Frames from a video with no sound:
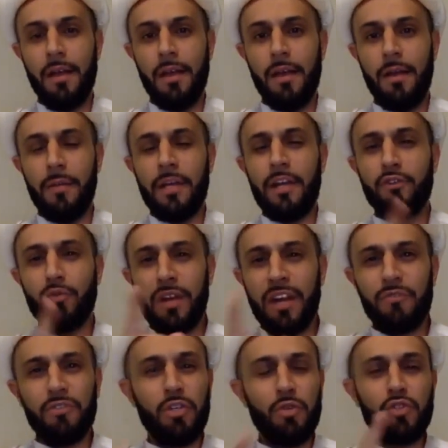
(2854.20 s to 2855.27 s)
Because whenever
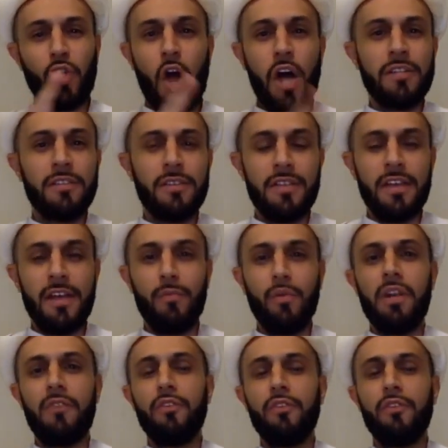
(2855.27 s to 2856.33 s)
you talk to them,
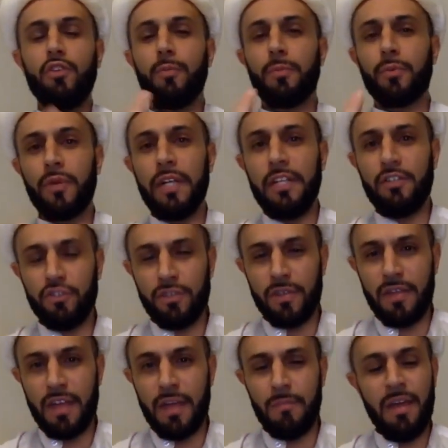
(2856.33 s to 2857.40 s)
whenever you preach
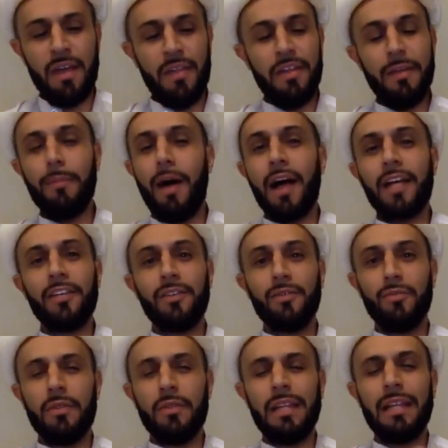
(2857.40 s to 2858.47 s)
to them, they mock you,
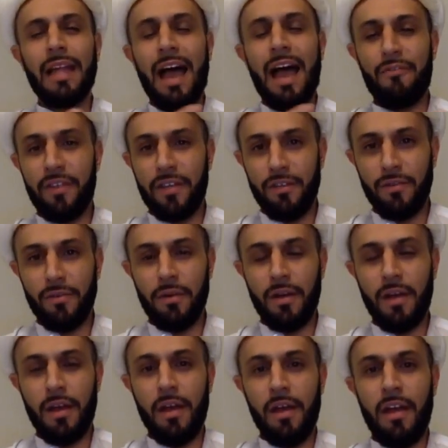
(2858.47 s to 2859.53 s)
they laugh at you,
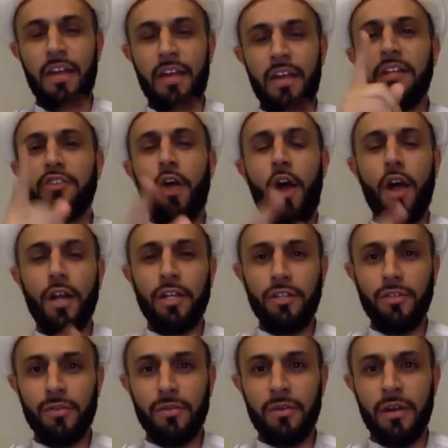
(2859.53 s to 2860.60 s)
and they taunt
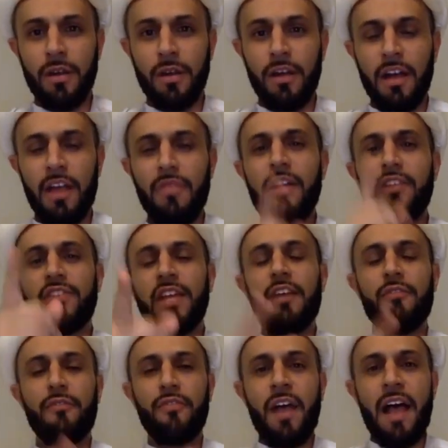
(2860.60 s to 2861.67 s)
you. And they say,
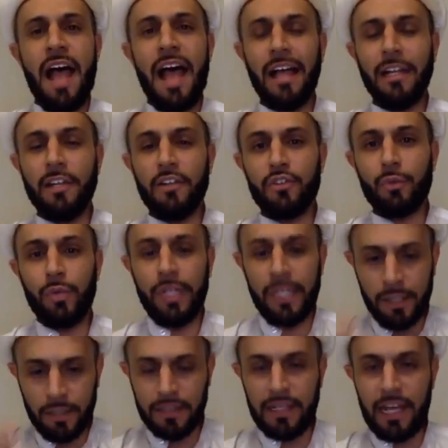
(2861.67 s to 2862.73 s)
if hell is
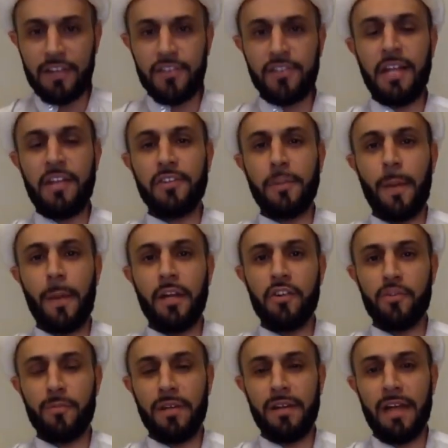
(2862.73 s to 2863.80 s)
real, let us taste the
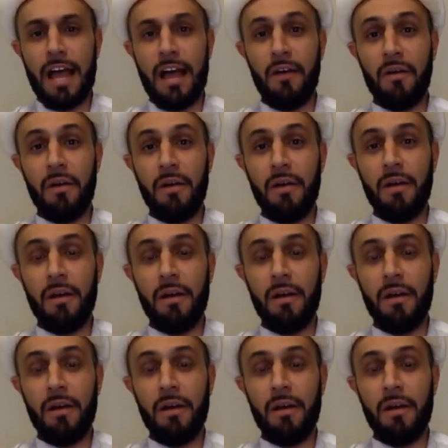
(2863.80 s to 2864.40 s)
punishment now.